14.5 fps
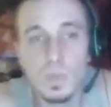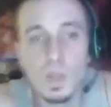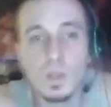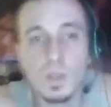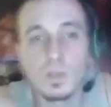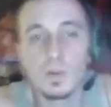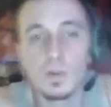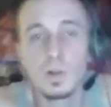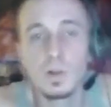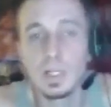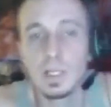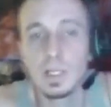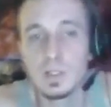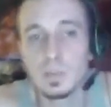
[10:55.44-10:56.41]
The
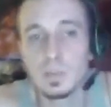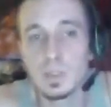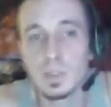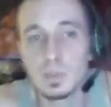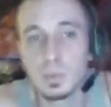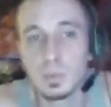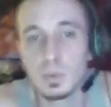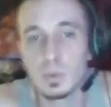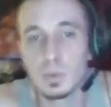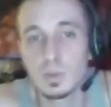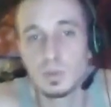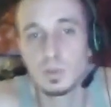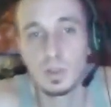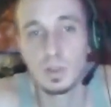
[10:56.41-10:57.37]
following is the principle
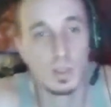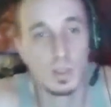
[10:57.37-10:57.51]
of